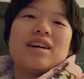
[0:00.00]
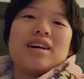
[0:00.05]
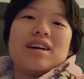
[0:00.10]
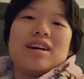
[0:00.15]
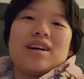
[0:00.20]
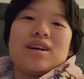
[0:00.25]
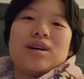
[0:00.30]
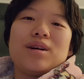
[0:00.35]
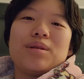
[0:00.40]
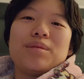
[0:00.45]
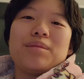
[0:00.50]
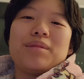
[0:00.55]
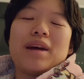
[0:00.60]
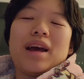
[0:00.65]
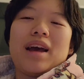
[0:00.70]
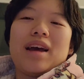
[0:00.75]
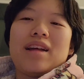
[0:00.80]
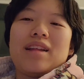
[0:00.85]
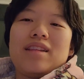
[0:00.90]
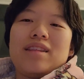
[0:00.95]

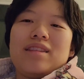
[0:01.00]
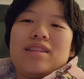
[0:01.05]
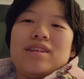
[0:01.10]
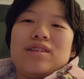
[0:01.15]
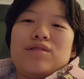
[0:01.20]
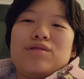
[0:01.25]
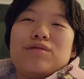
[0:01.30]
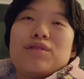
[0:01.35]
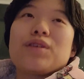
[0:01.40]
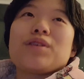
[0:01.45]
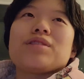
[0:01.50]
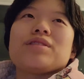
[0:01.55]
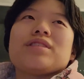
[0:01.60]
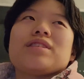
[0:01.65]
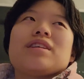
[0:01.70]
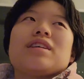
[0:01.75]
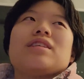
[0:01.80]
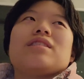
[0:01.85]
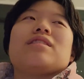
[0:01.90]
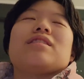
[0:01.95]
And the
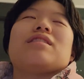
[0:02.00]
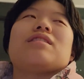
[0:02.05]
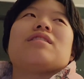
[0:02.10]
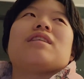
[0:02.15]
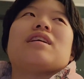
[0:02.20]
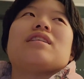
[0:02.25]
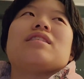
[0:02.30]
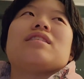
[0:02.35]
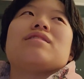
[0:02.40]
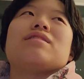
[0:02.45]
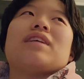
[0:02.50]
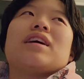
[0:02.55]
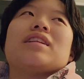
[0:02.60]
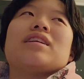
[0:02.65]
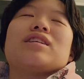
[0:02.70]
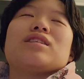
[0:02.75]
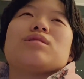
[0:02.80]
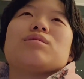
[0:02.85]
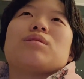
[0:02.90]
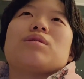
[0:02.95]
first year I did
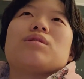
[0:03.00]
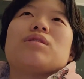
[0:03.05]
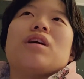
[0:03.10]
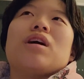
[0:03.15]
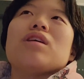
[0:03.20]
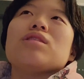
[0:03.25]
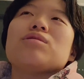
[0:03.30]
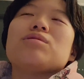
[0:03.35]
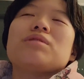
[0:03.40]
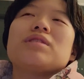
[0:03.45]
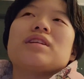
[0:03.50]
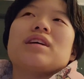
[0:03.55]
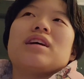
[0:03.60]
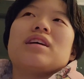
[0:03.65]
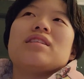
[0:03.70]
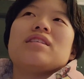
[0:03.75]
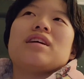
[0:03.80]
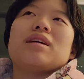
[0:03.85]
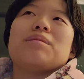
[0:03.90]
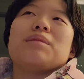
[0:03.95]
Fan Expo, all 3
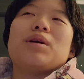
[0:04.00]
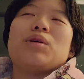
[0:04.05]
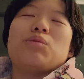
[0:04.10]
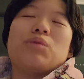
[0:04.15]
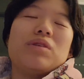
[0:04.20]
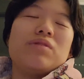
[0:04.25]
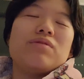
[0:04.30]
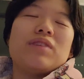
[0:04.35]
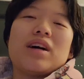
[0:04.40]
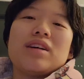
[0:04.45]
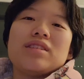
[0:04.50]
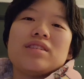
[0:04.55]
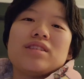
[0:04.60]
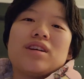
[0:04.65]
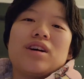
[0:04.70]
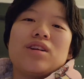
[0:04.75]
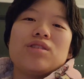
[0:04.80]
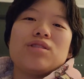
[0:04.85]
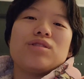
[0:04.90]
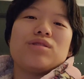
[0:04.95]
days, I made
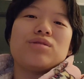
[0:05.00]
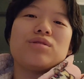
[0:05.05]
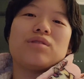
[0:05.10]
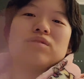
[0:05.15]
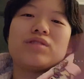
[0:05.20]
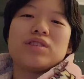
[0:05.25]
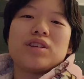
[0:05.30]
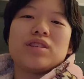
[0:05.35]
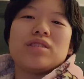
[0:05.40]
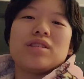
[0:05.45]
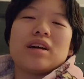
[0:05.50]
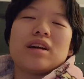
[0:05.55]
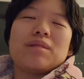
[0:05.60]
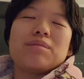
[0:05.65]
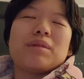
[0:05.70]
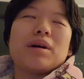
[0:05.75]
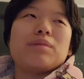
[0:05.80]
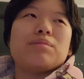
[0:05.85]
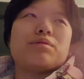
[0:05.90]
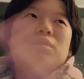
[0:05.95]
$1,000 with just
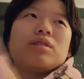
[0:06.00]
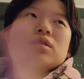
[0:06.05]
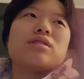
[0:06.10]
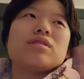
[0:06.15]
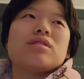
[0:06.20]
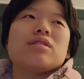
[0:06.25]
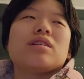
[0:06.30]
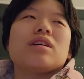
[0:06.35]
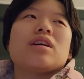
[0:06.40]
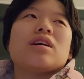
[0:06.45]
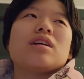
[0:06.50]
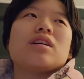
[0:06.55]
like my Prince